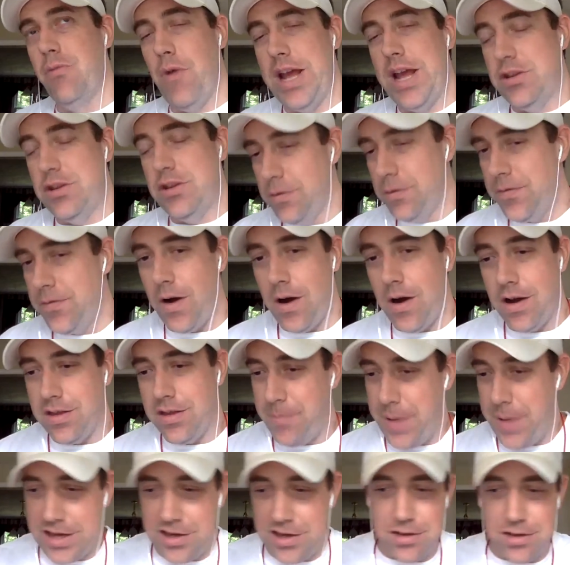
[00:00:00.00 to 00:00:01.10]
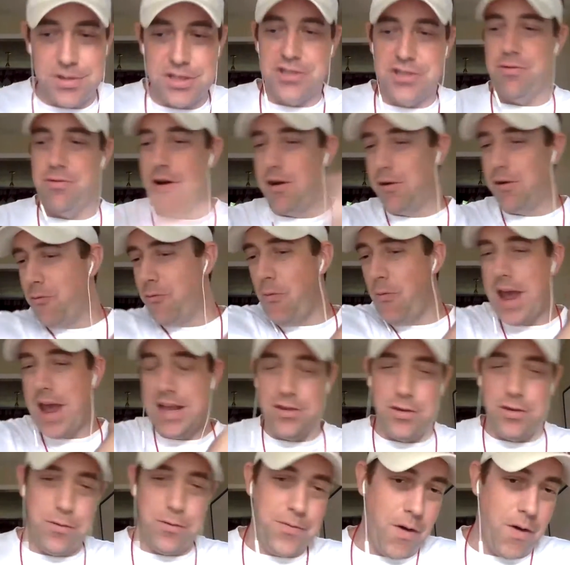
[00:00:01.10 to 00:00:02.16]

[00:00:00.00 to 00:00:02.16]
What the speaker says: way too far. The pendulum has swung way too